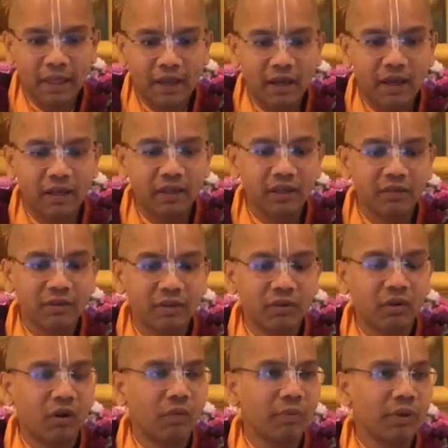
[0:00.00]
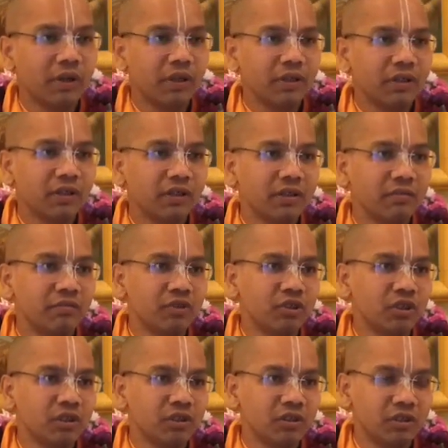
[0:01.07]
and even operating the
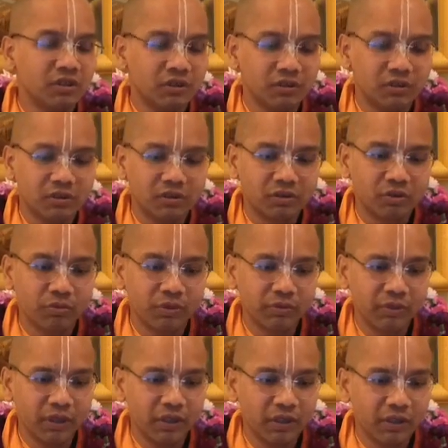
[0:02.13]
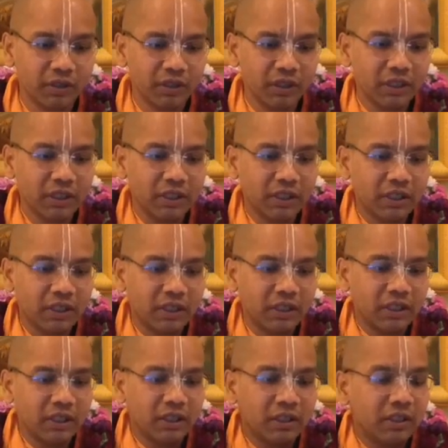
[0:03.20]
machines. So Bimala
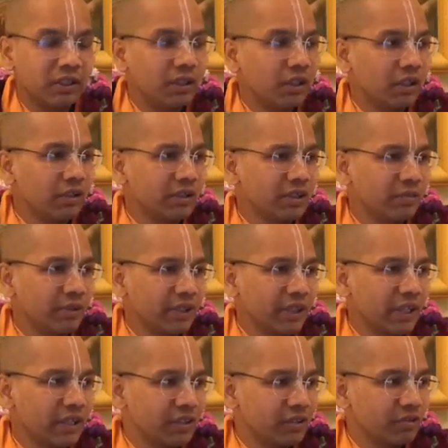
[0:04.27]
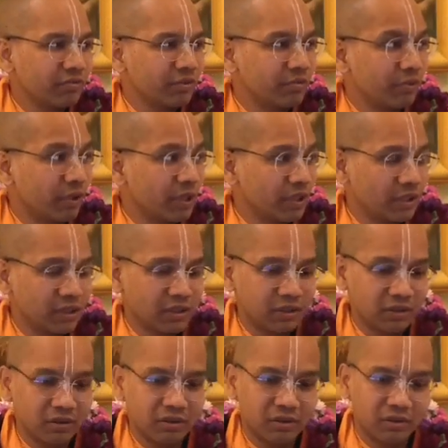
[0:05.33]
learned the mechanics of the press,
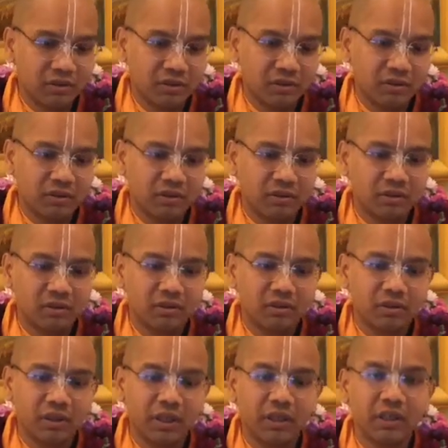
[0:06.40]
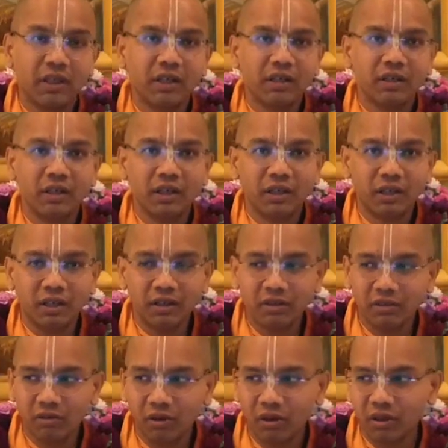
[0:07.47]
and he had a detailed
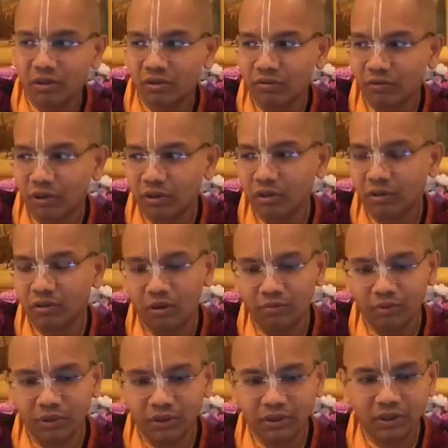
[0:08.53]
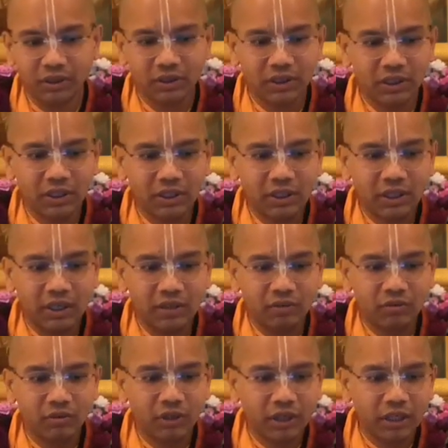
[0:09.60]
knowledge of all the components and
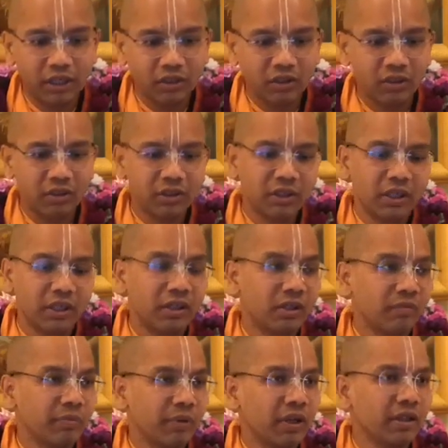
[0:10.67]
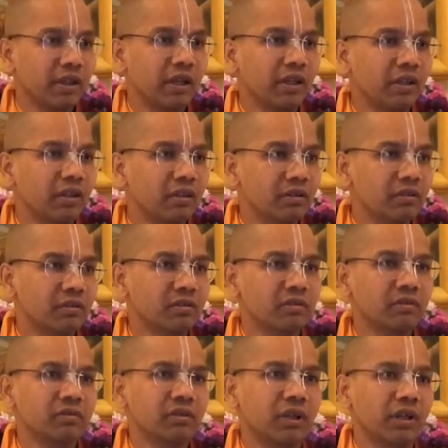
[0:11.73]
could diagnose and repair any
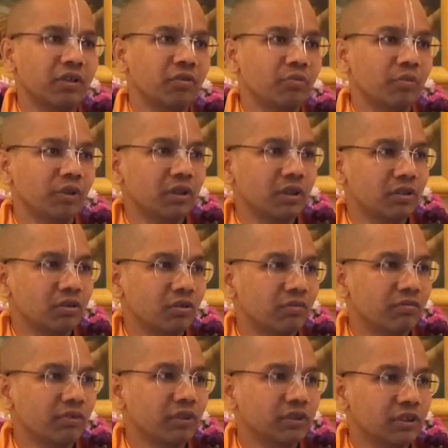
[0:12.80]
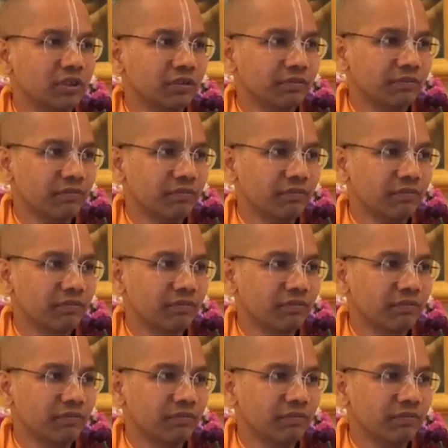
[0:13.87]
equipment that's not functioning.